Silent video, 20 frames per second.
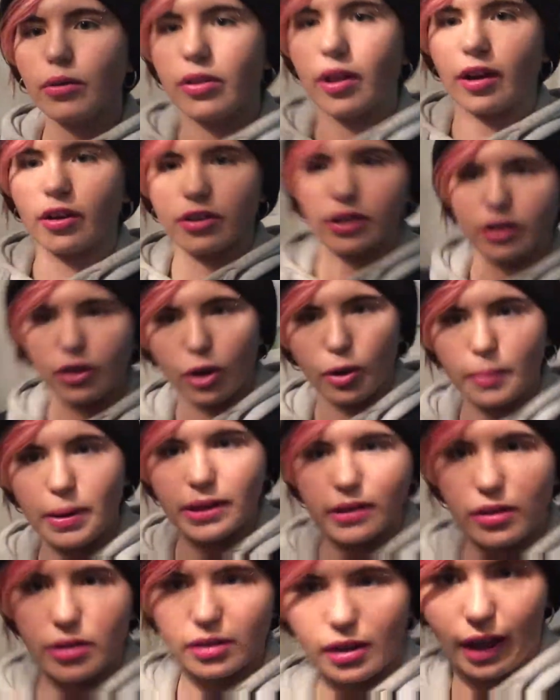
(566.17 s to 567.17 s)
was actually
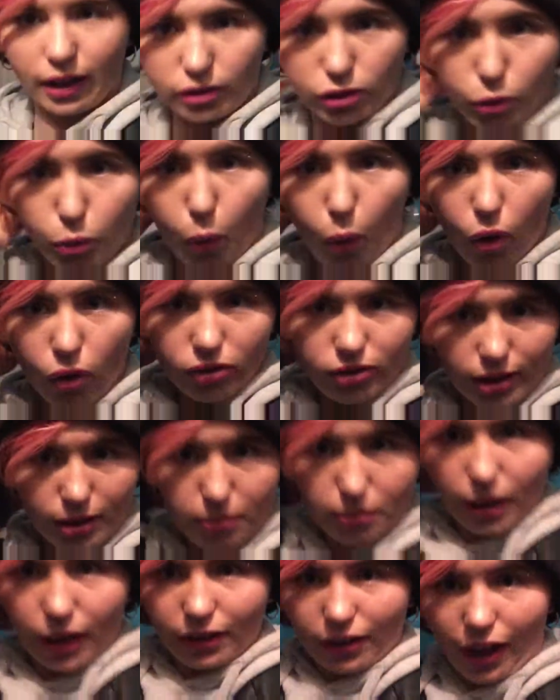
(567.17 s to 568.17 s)
coming like towards
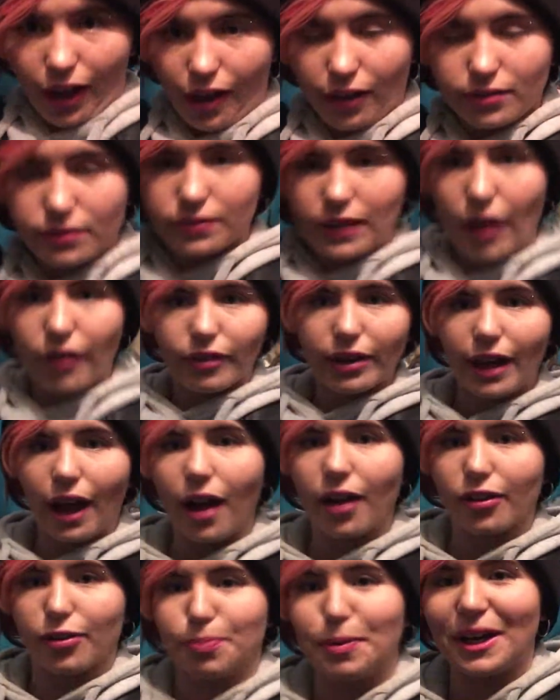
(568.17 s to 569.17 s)
him at like very
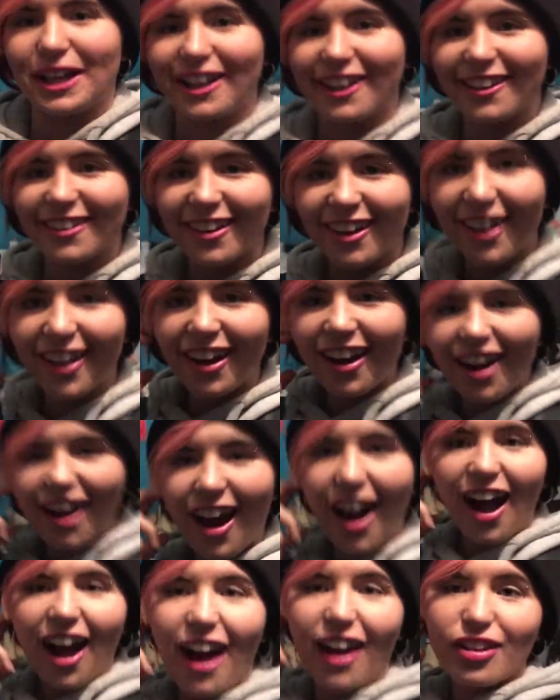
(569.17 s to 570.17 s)
high speed,
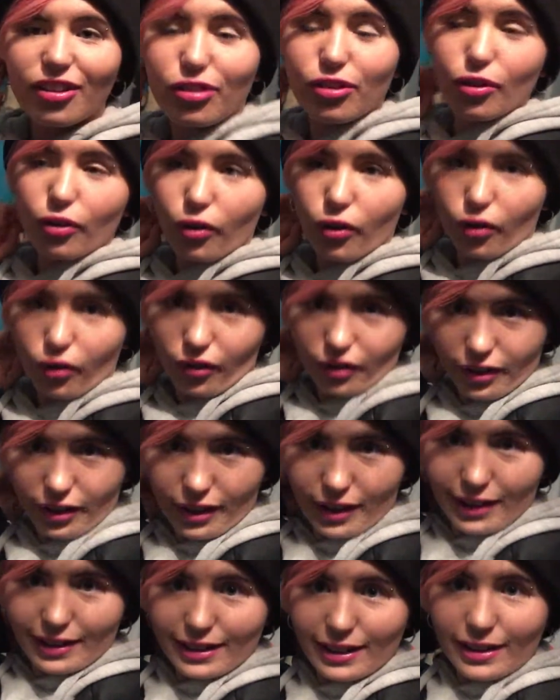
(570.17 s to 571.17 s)
and so
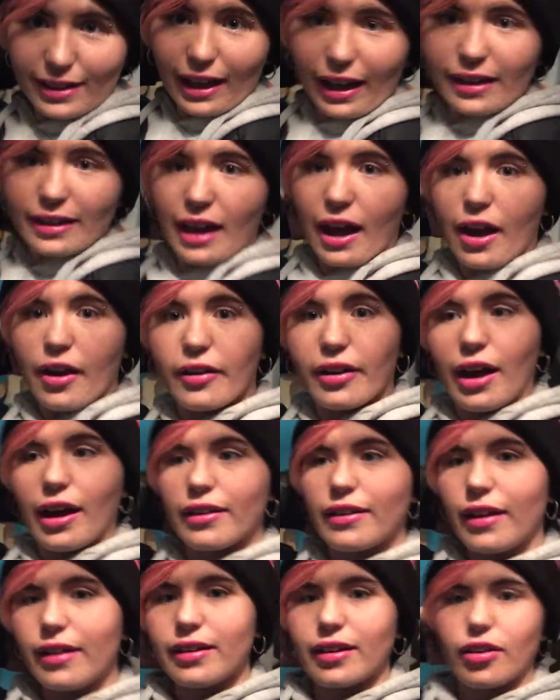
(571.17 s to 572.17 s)
he didn't get down,
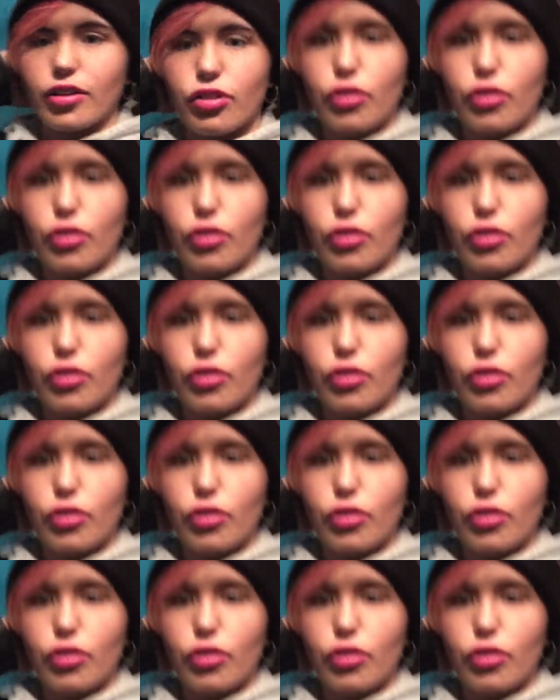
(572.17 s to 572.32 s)
and then he